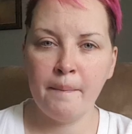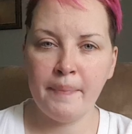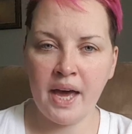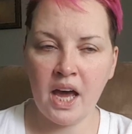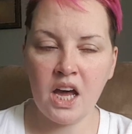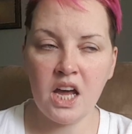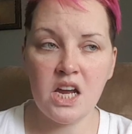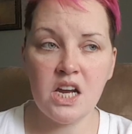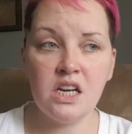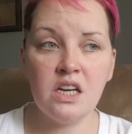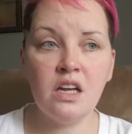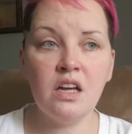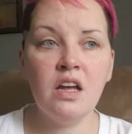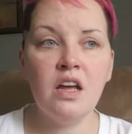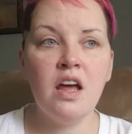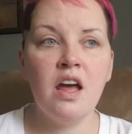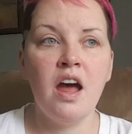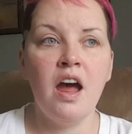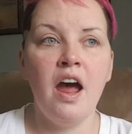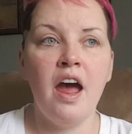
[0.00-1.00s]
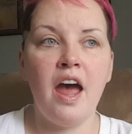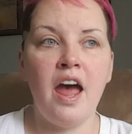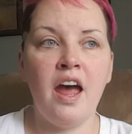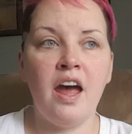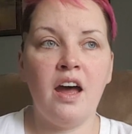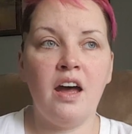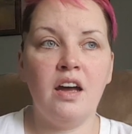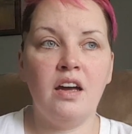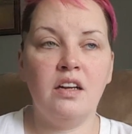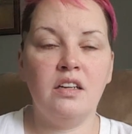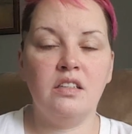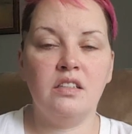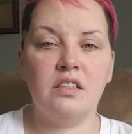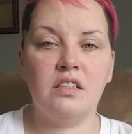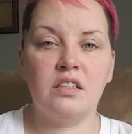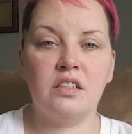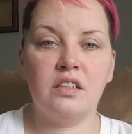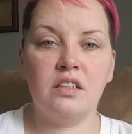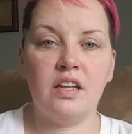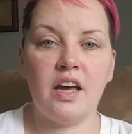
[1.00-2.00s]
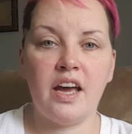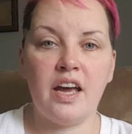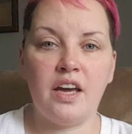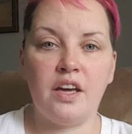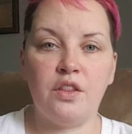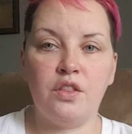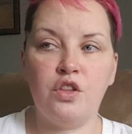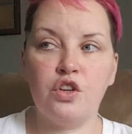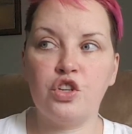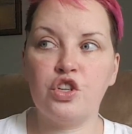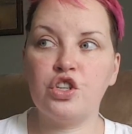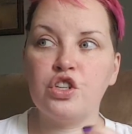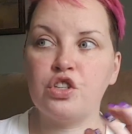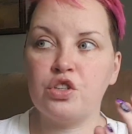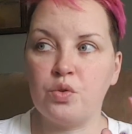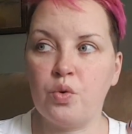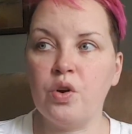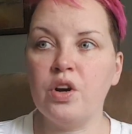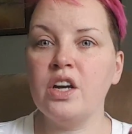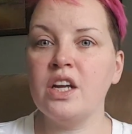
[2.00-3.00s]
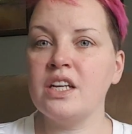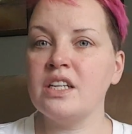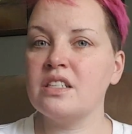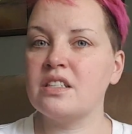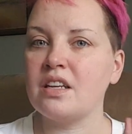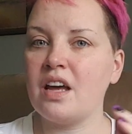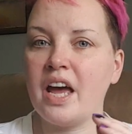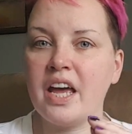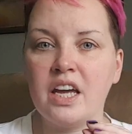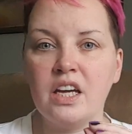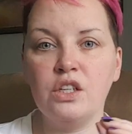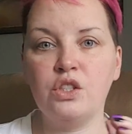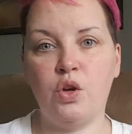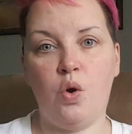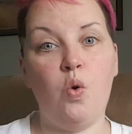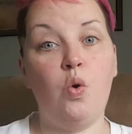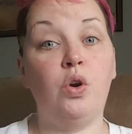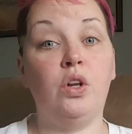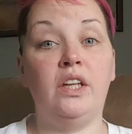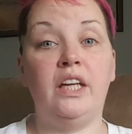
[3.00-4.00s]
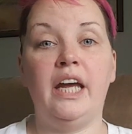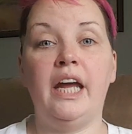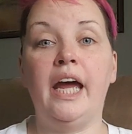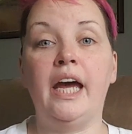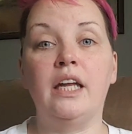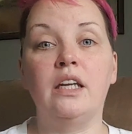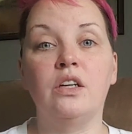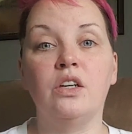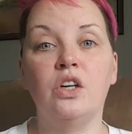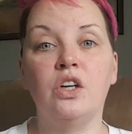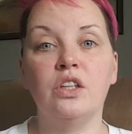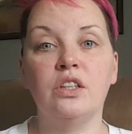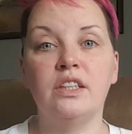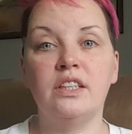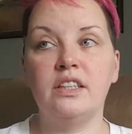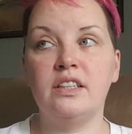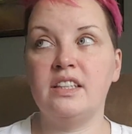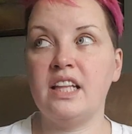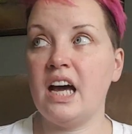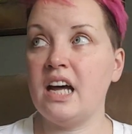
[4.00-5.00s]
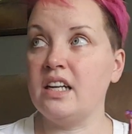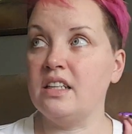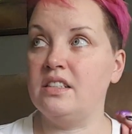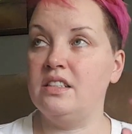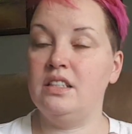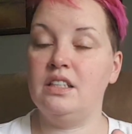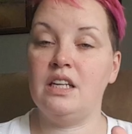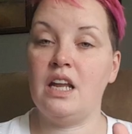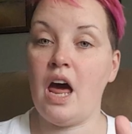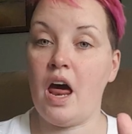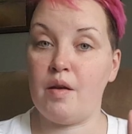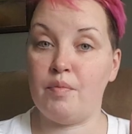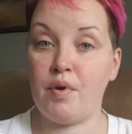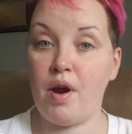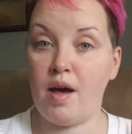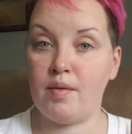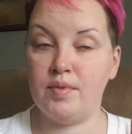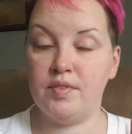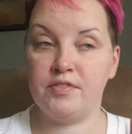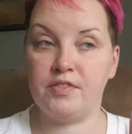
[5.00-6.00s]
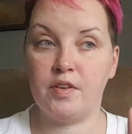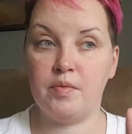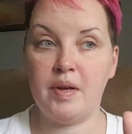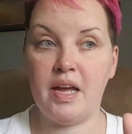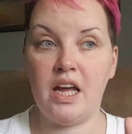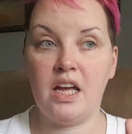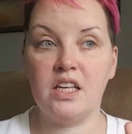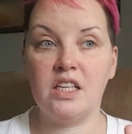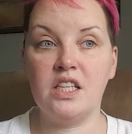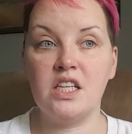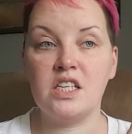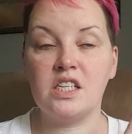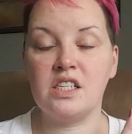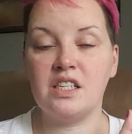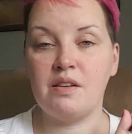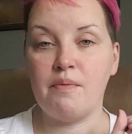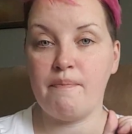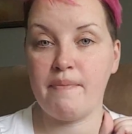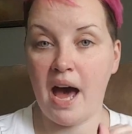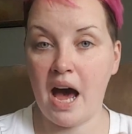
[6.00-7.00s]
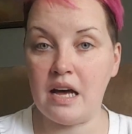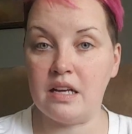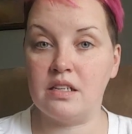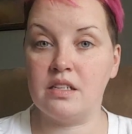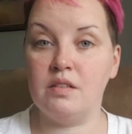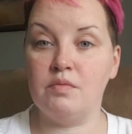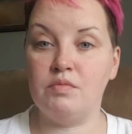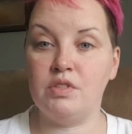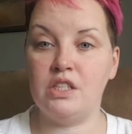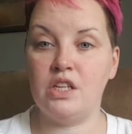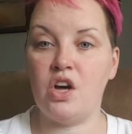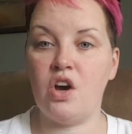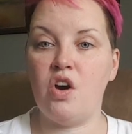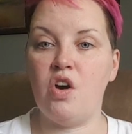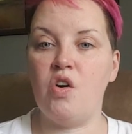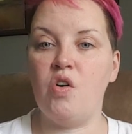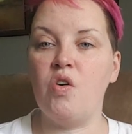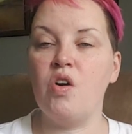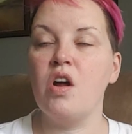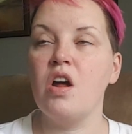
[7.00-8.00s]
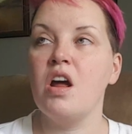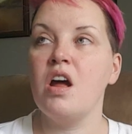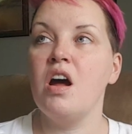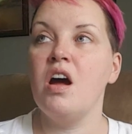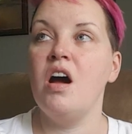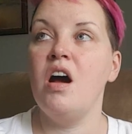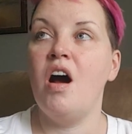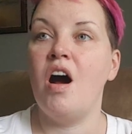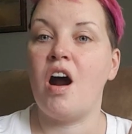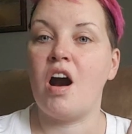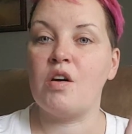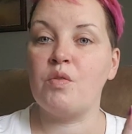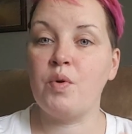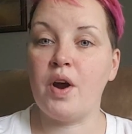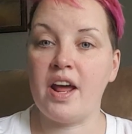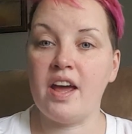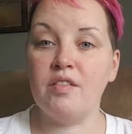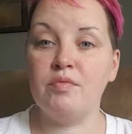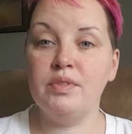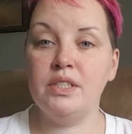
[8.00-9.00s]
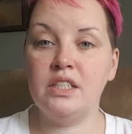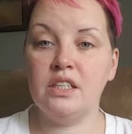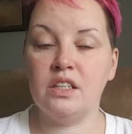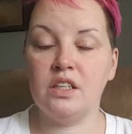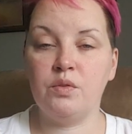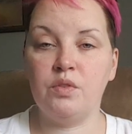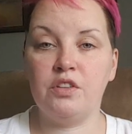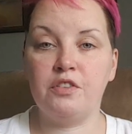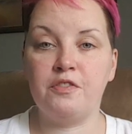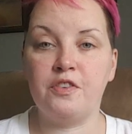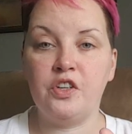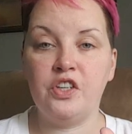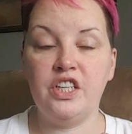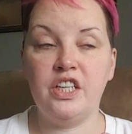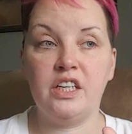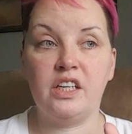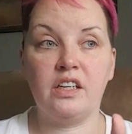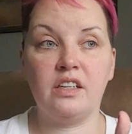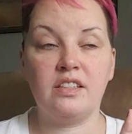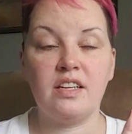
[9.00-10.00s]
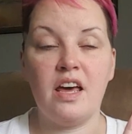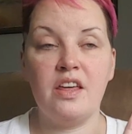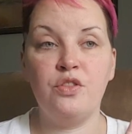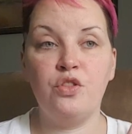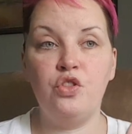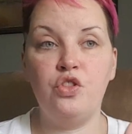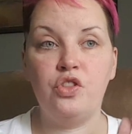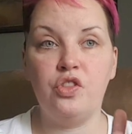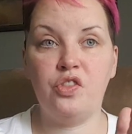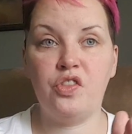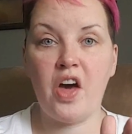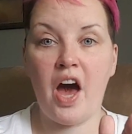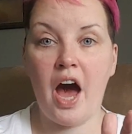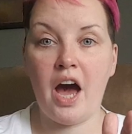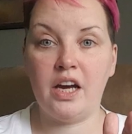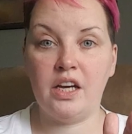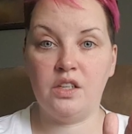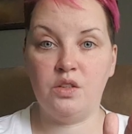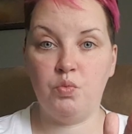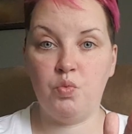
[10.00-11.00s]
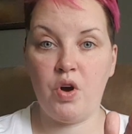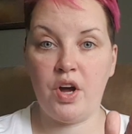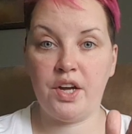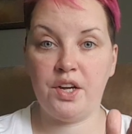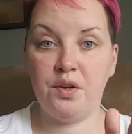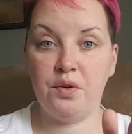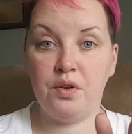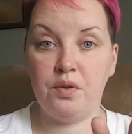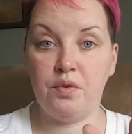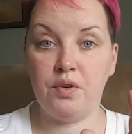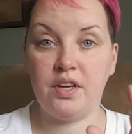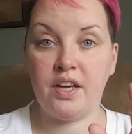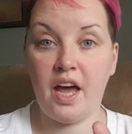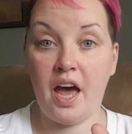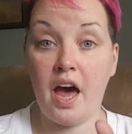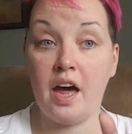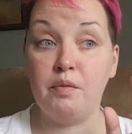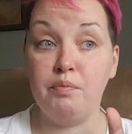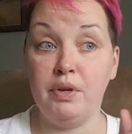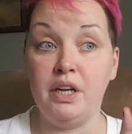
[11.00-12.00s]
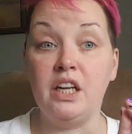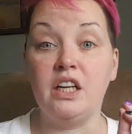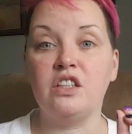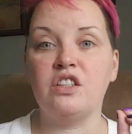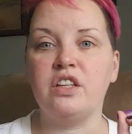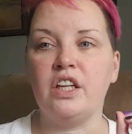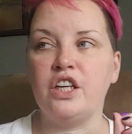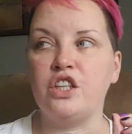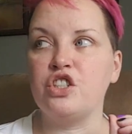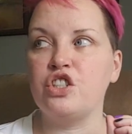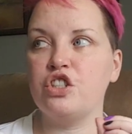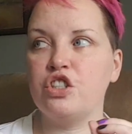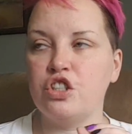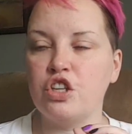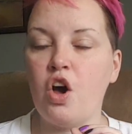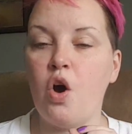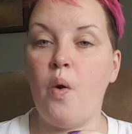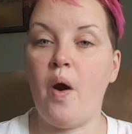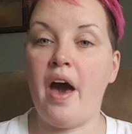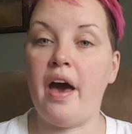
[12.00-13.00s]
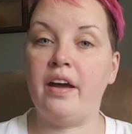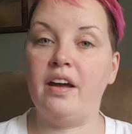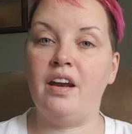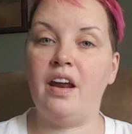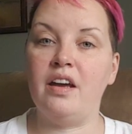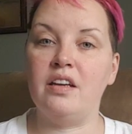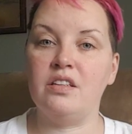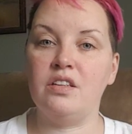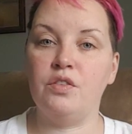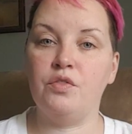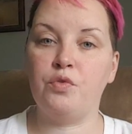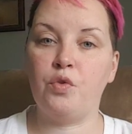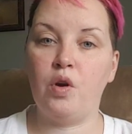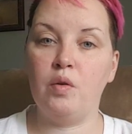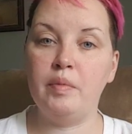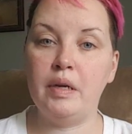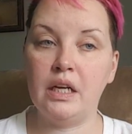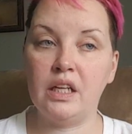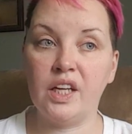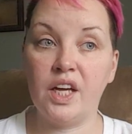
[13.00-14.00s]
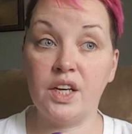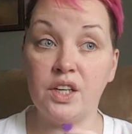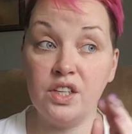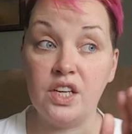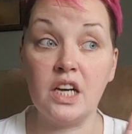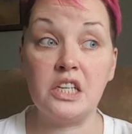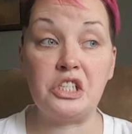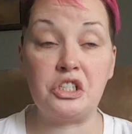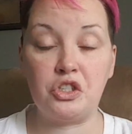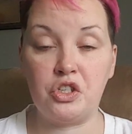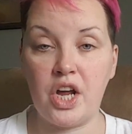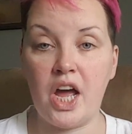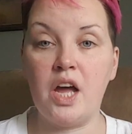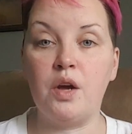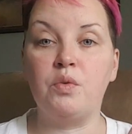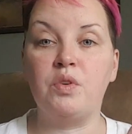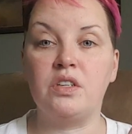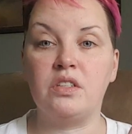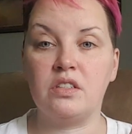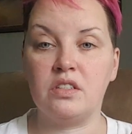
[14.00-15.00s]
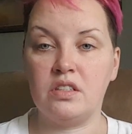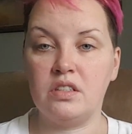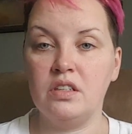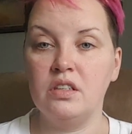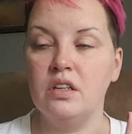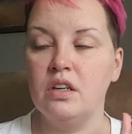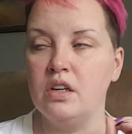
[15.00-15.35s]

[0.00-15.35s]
pain, and like the soreness I can totally handle. That is not a problem for me. The spasms though are what I've been dealing with for years, and that is what can be like so agonizing for me. Like yesterday was